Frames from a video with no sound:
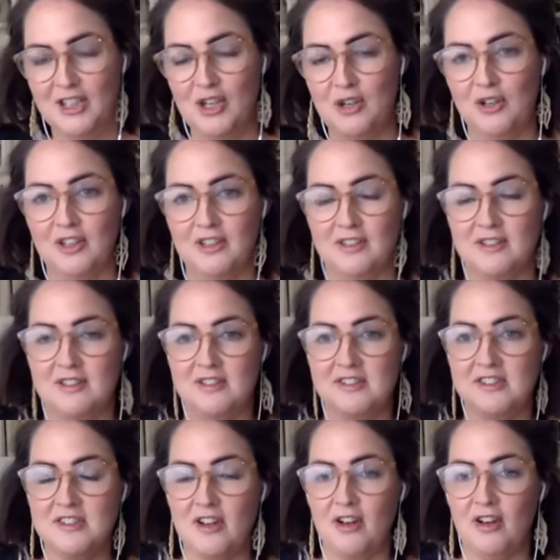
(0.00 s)
you can
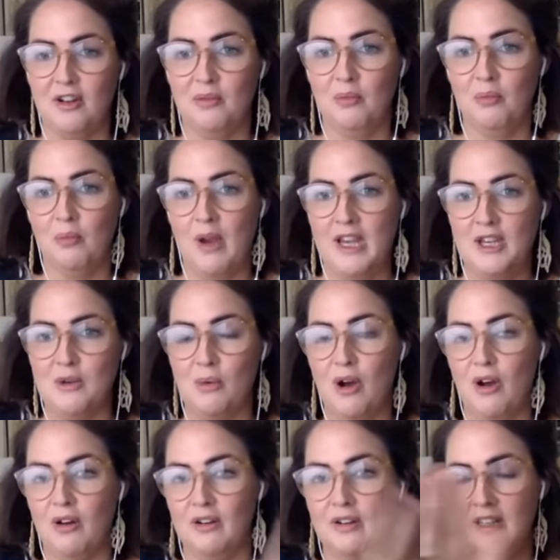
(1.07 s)
start where you
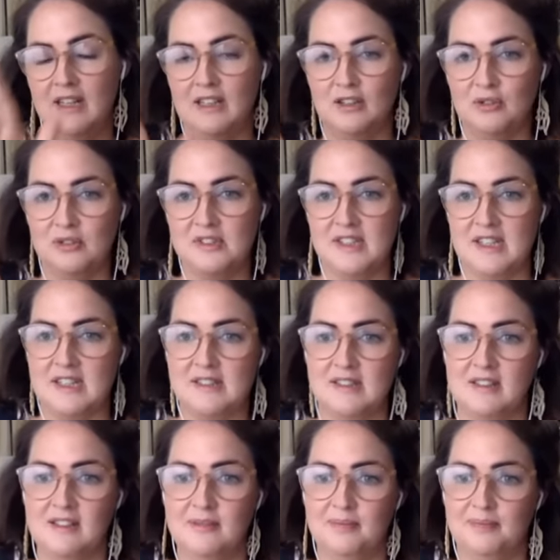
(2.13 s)
are in your
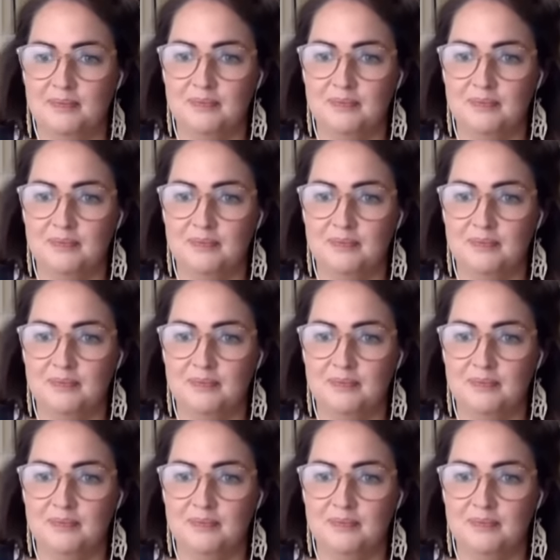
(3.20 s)
season.